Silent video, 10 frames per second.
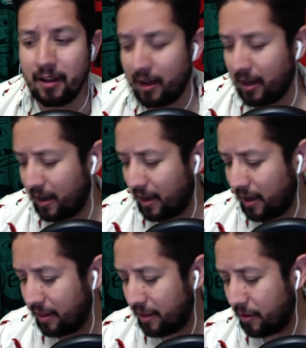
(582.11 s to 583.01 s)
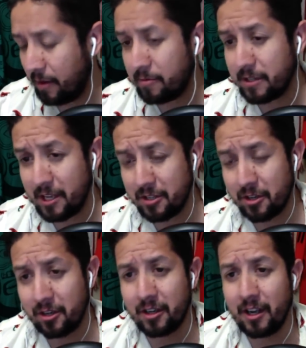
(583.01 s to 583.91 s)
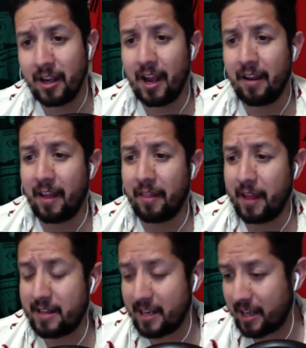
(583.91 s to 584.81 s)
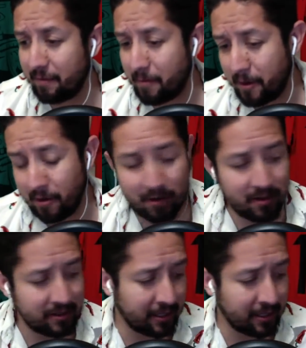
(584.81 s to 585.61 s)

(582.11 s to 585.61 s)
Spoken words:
he was injured, and that they did give him a notice.